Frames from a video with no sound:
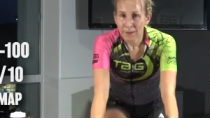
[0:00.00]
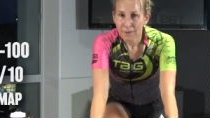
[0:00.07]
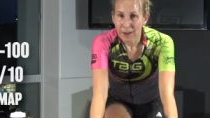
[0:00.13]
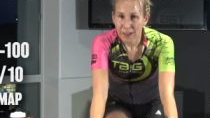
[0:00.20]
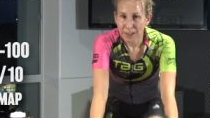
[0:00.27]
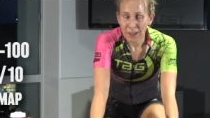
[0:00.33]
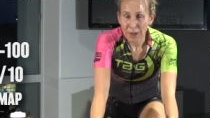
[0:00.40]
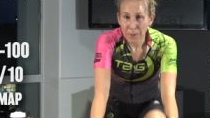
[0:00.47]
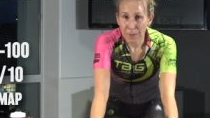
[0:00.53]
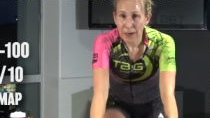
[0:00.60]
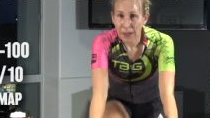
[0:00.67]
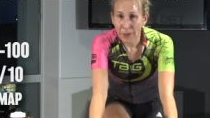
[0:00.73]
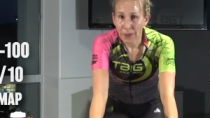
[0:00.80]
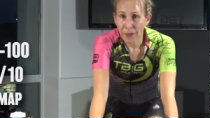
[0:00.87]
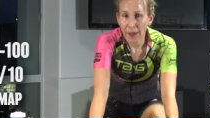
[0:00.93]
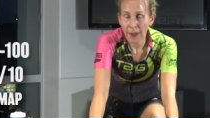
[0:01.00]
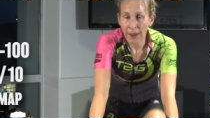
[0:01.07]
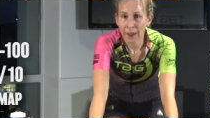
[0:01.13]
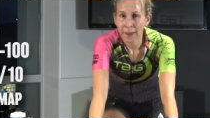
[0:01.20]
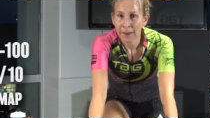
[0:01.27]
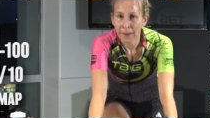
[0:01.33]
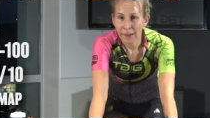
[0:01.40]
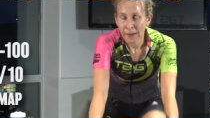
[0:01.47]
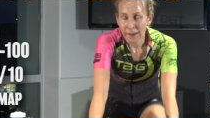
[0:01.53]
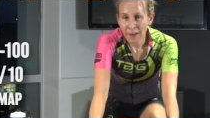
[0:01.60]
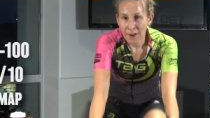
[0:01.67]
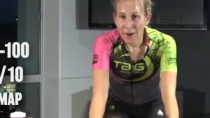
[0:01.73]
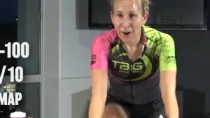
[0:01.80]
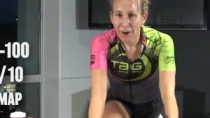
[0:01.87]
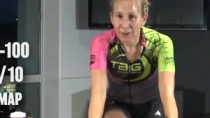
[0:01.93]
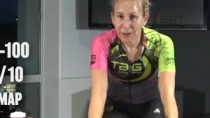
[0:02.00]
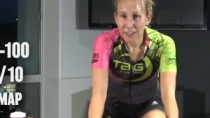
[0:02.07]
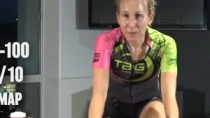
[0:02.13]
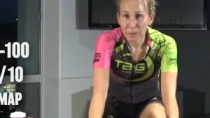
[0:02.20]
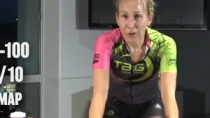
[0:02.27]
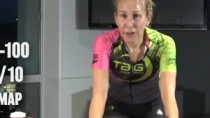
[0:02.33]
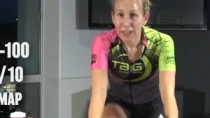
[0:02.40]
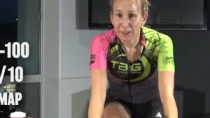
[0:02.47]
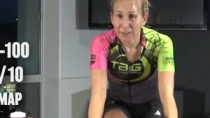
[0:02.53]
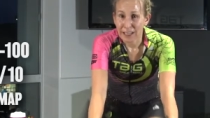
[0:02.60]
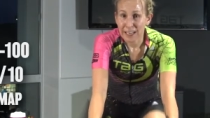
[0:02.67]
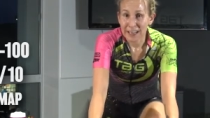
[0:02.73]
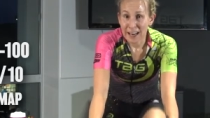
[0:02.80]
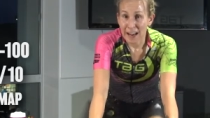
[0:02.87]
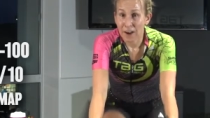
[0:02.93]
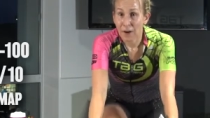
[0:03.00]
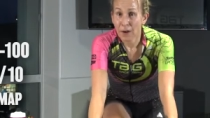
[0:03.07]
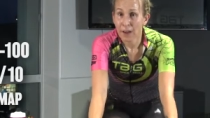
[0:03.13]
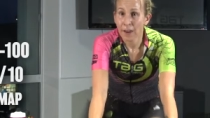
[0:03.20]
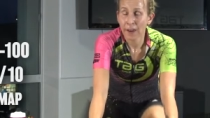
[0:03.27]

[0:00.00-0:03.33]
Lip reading: Finding your breath. Heart rate's more elevated now.